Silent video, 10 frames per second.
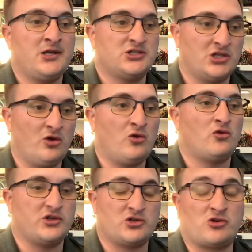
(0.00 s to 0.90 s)
So
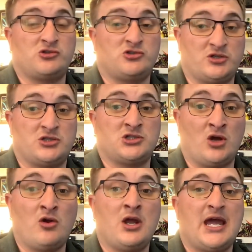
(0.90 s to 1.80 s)
let's get to it.
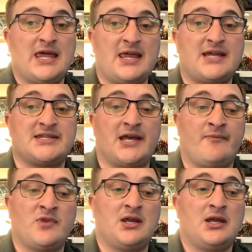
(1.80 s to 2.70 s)
So hey Alexa,
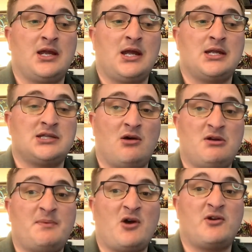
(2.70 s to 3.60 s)
tell me
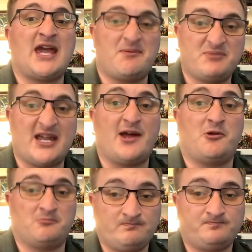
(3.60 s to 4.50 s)
about Cape Town.